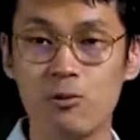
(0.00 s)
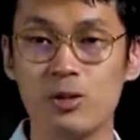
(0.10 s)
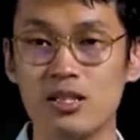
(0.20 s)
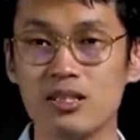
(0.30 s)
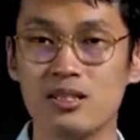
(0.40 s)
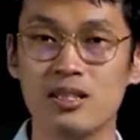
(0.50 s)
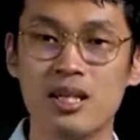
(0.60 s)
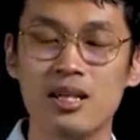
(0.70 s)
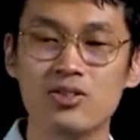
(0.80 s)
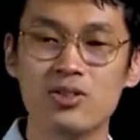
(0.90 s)
of the world.
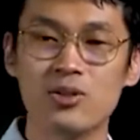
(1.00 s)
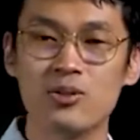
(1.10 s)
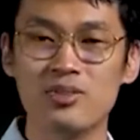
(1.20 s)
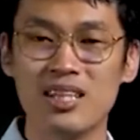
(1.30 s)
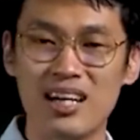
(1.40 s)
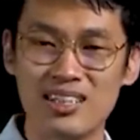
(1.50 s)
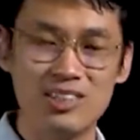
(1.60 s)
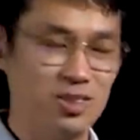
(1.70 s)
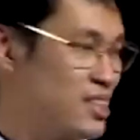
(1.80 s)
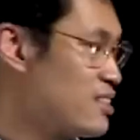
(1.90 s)
So
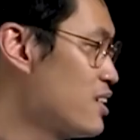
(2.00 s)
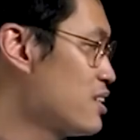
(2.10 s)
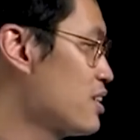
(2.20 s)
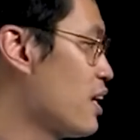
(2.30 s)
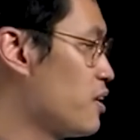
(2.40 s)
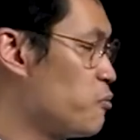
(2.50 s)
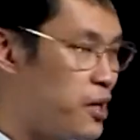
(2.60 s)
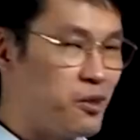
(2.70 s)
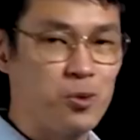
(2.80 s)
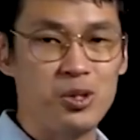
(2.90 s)
interesting things, and
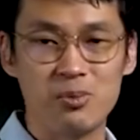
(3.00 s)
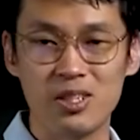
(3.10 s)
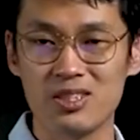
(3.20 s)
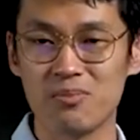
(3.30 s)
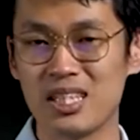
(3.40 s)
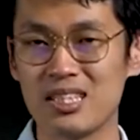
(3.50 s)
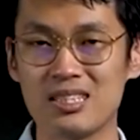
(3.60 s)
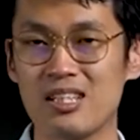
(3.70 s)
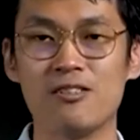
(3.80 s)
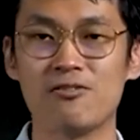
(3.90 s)
why I want to do it is because my
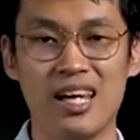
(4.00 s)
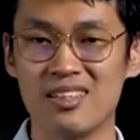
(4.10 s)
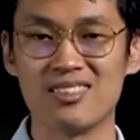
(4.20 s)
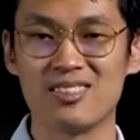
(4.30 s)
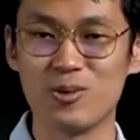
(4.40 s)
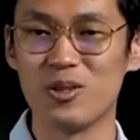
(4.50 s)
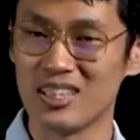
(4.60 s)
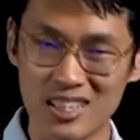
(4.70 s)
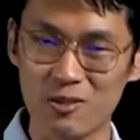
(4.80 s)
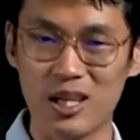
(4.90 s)
kids love candles, so
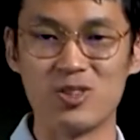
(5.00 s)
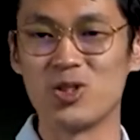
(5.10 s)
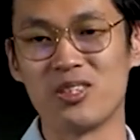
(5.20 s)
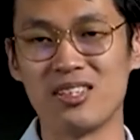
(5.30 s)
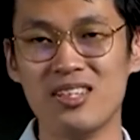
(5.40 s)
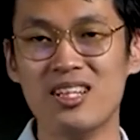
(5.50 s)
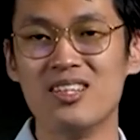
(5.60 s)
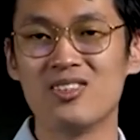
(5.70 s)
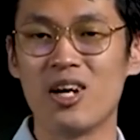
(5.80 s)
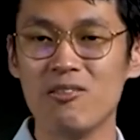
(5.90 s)
I think they'll enjoy it.
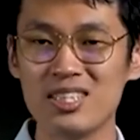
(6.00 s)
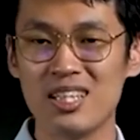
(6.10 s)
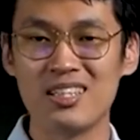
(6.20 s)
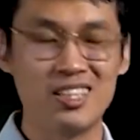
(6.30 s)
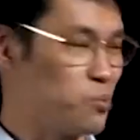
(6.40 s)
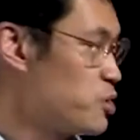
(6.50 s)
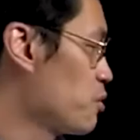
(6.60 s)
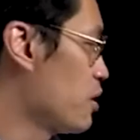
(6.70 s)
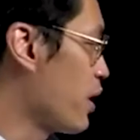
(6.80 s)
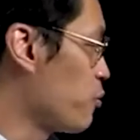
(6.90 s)
So every Sunday you're supposed
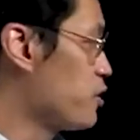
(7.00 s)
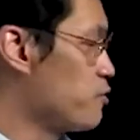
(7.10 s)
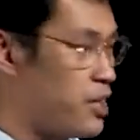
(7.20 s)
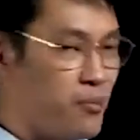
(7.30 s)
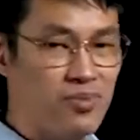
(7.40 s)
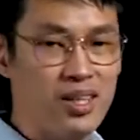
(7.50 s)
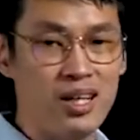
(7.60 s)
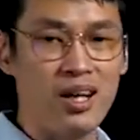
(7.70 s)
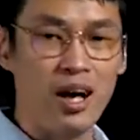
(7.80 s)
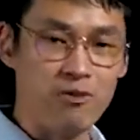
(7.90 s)
to light one of them,
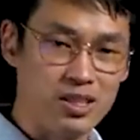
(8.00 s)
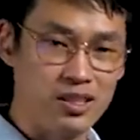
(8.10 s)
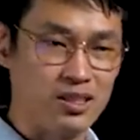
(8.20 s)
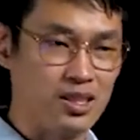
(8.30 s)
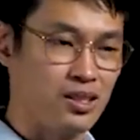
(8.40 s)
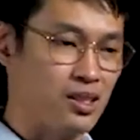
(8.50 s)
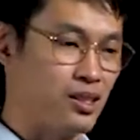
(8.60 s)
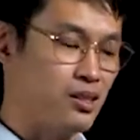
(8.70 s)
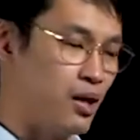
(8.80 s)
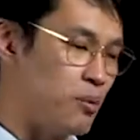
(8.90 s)
every single
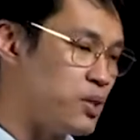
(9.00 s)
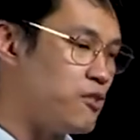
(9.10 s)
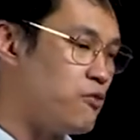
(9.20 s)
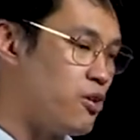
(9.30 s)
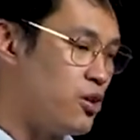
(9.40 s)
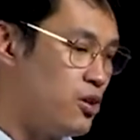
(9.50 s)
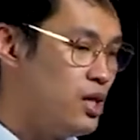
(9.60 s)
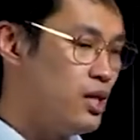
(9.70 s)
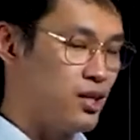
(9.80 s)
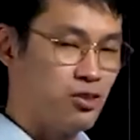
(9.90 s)
Sunday before
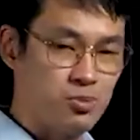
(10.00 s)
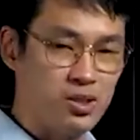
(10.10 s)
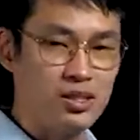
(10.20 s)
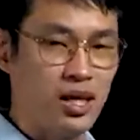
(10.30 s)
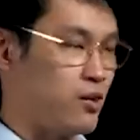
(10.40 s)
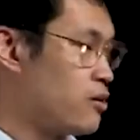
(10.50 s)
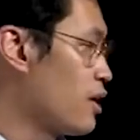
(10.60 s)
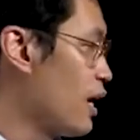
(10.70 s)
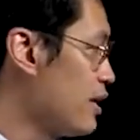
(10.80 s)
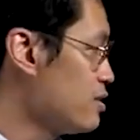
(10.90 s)
Christmas, and on
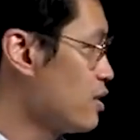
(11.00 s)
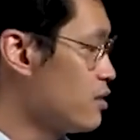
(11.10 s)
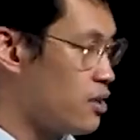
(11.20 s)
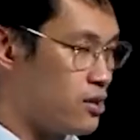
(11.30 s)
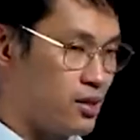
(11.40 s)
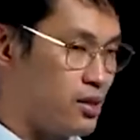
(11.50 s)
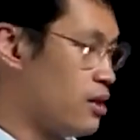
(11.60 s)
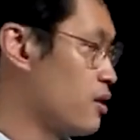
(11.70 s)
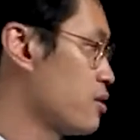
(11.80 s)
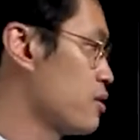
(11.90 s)
the last day,
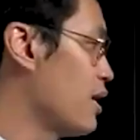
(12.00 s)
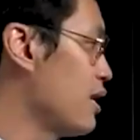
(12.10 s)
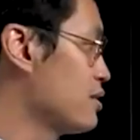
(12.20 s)
on